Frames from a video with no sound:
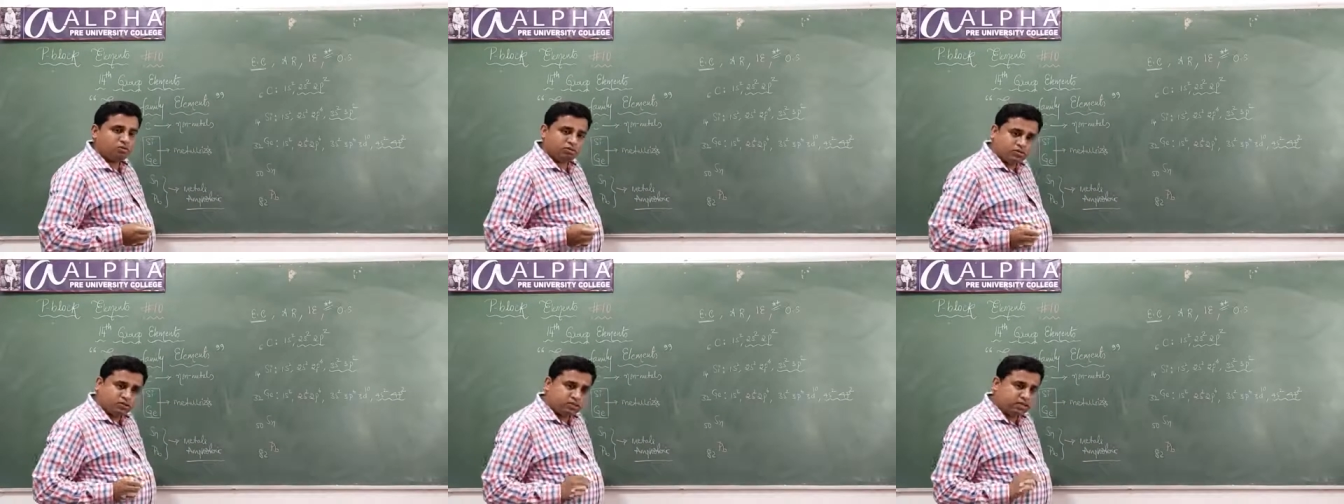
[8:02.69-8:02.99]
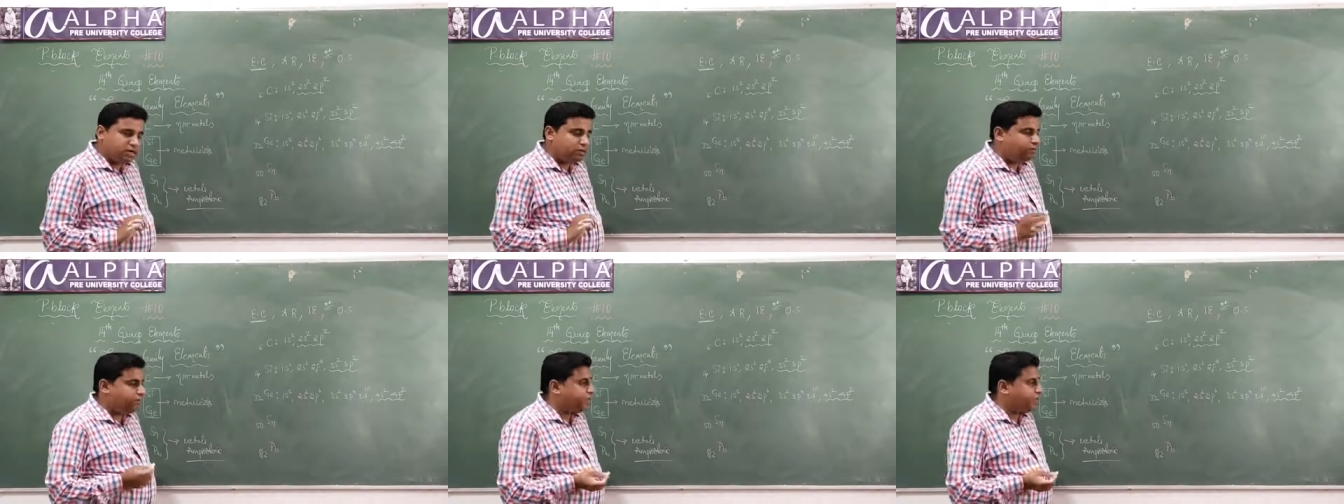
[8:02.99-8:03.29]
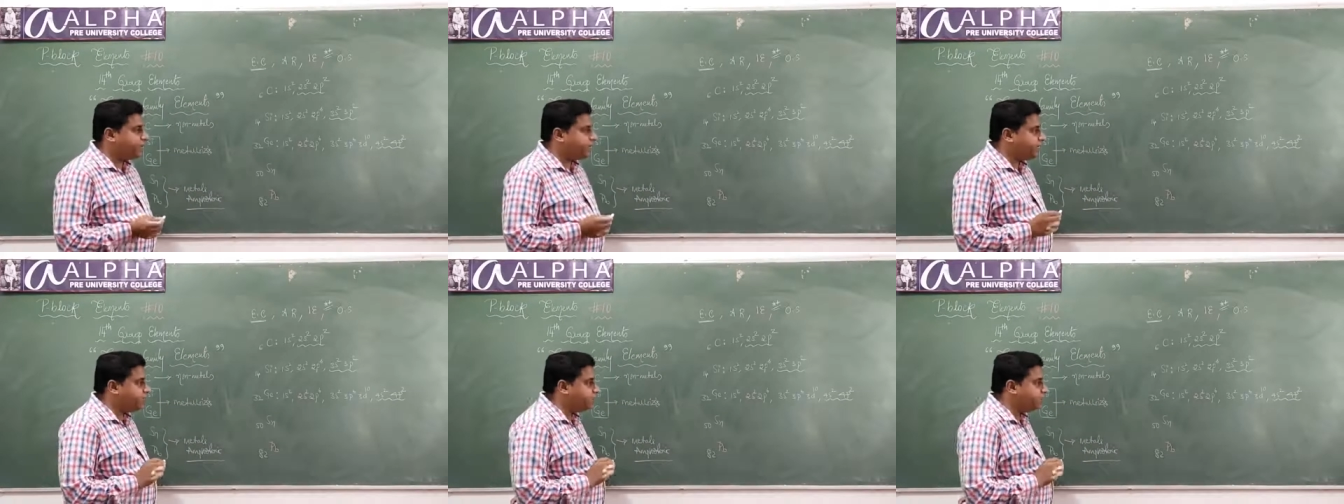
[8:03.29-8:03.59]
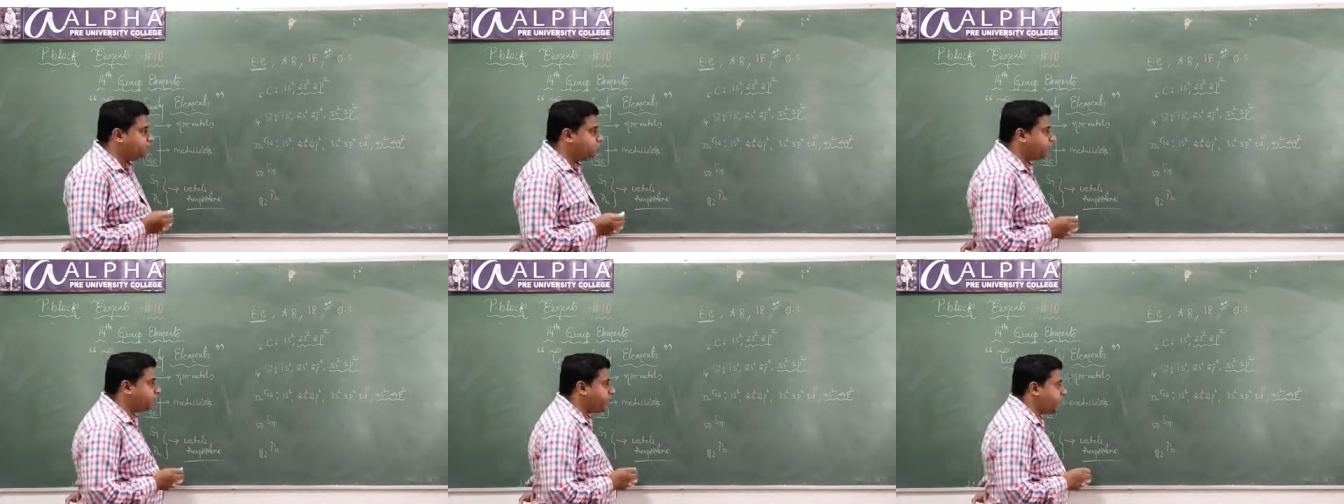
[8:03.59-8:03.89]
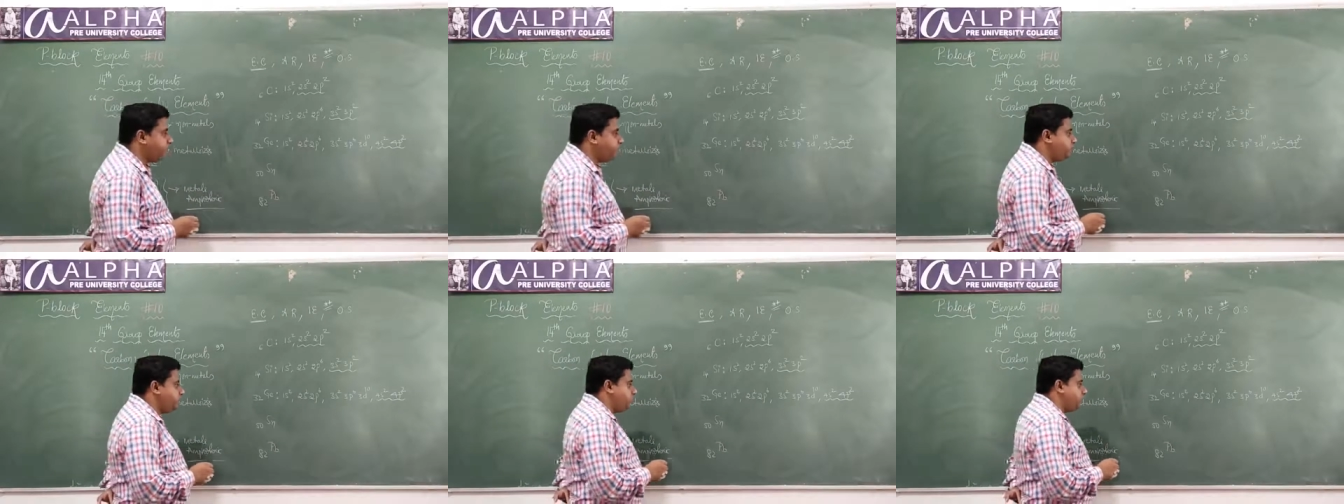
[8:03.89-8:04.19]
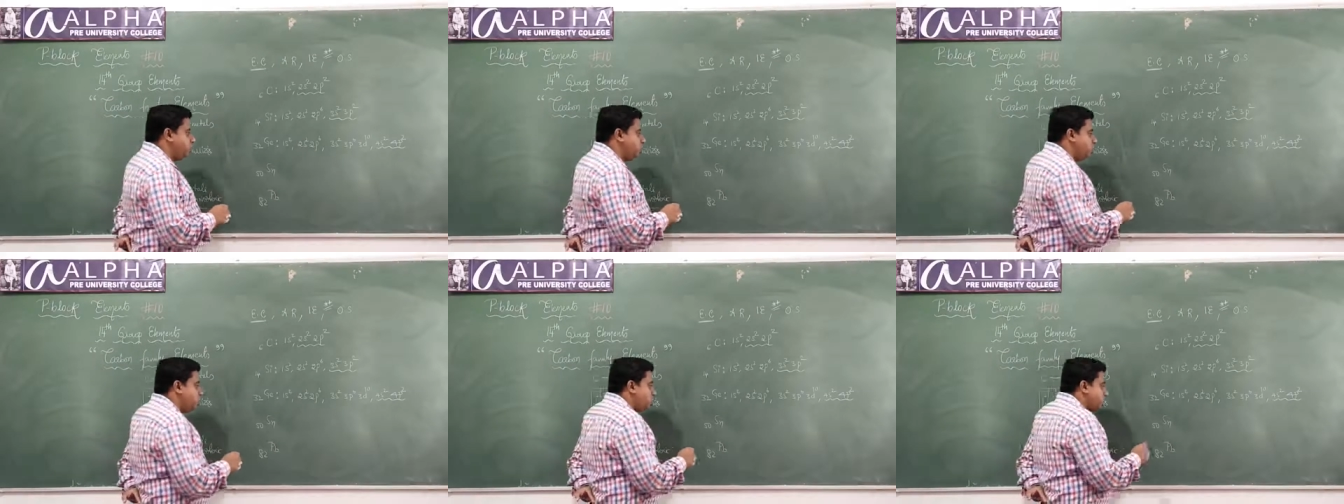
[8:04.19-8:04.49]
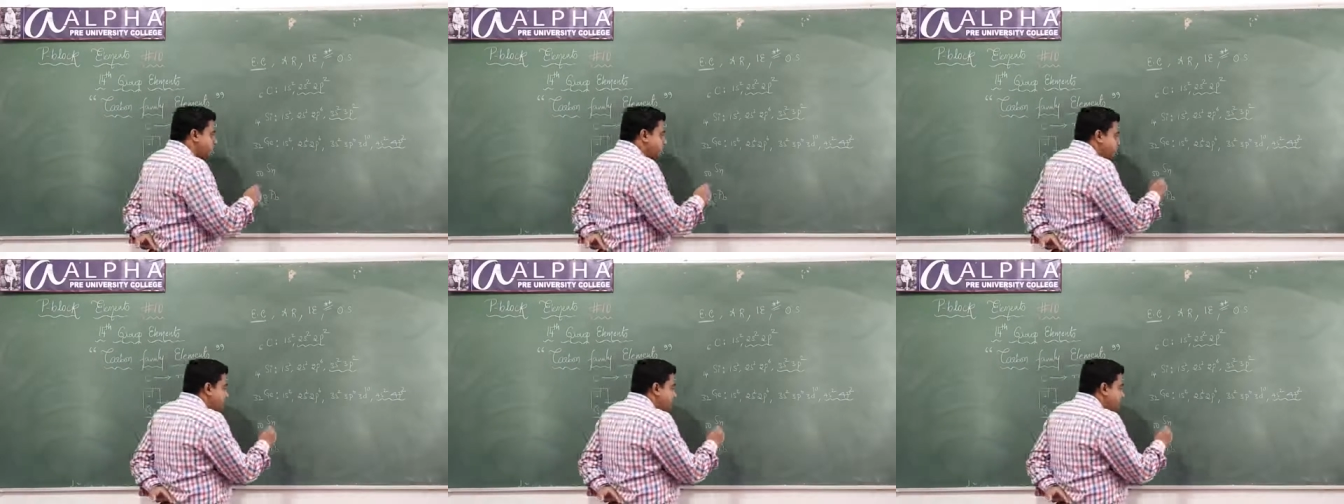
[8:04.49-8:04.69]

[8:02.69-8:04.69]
still be a little more careful. Okay,